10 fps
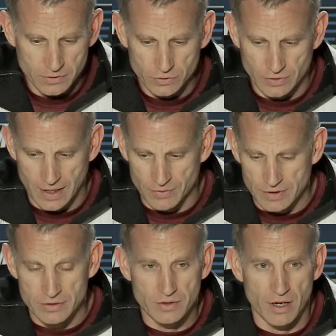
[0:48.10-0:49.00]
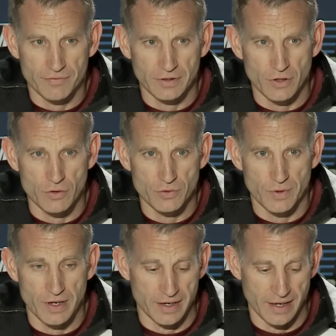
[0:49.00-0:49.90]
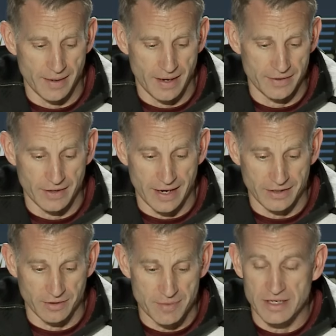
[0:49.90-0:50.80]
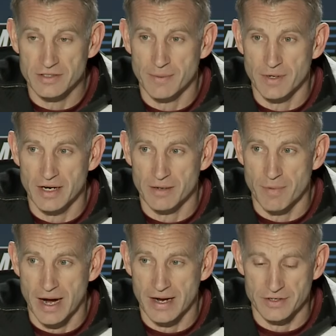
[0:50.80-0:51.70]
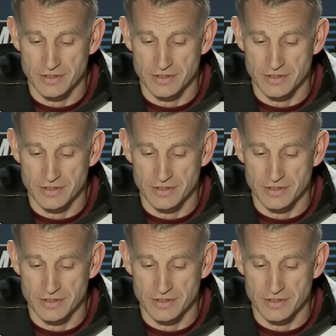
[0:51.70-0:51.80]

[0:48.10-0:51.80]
surrounding stuff that goes with it. Nah, they're not going to be intimidated by us.